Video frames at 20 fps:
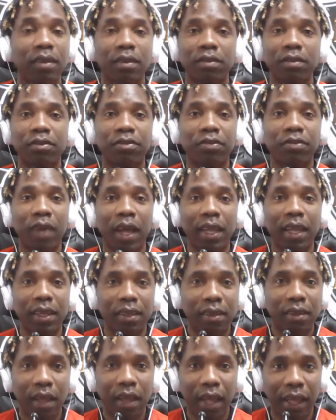
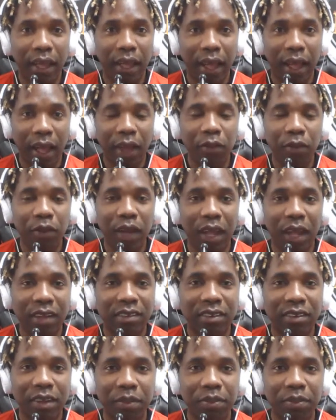Fine. I will
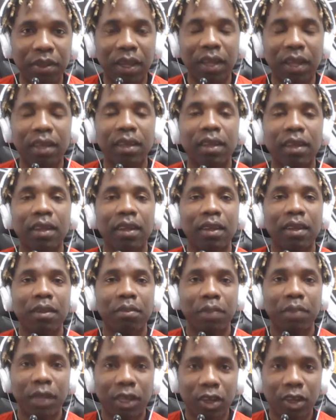accept that,
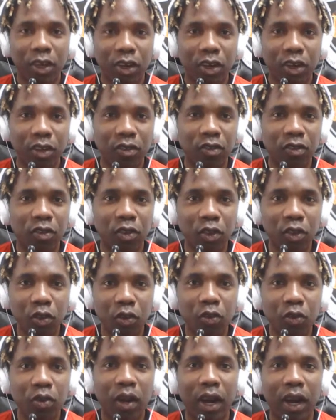because
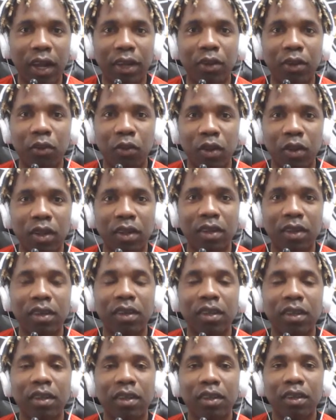you are the one
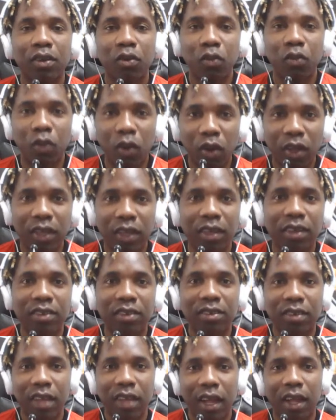who
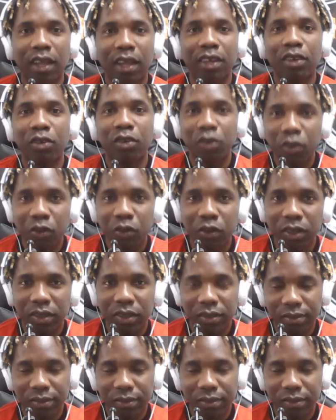understand the rule.